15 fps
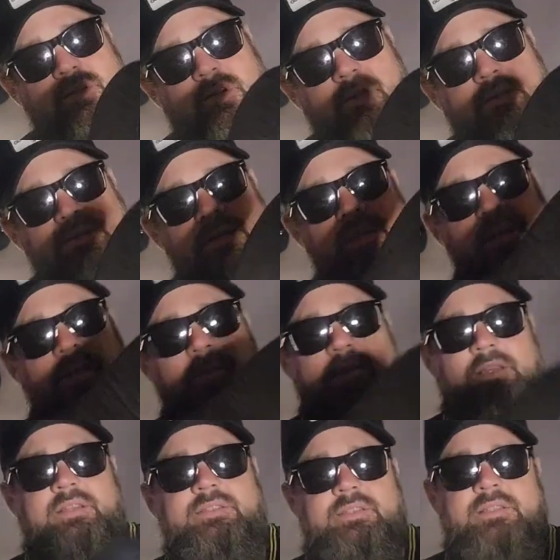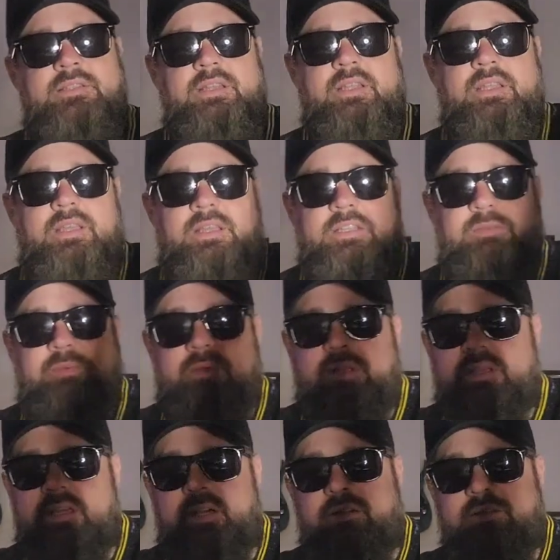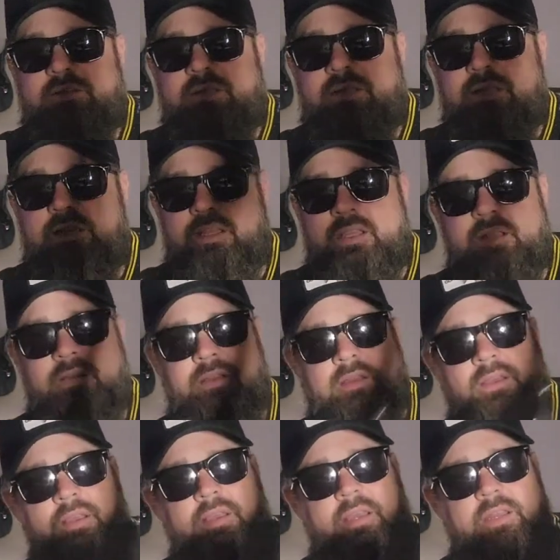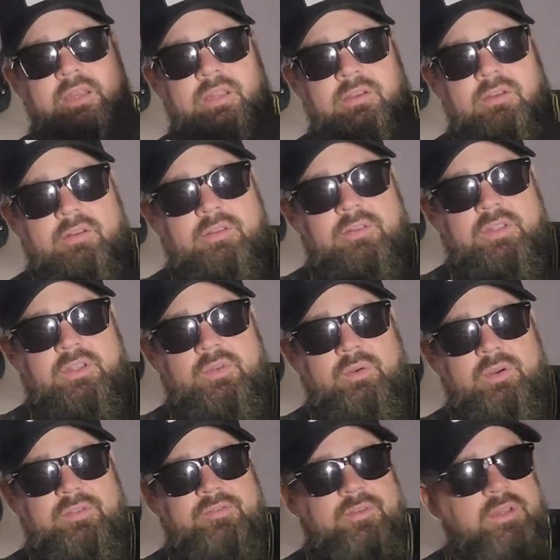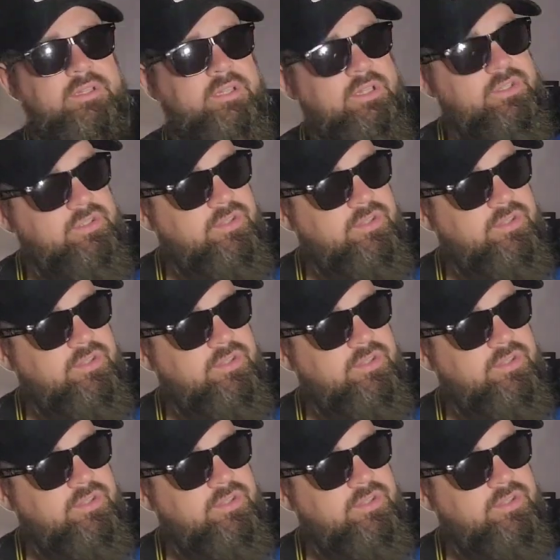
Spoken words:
is an ESP LTD, and here on the 12th fret tells you the model, which is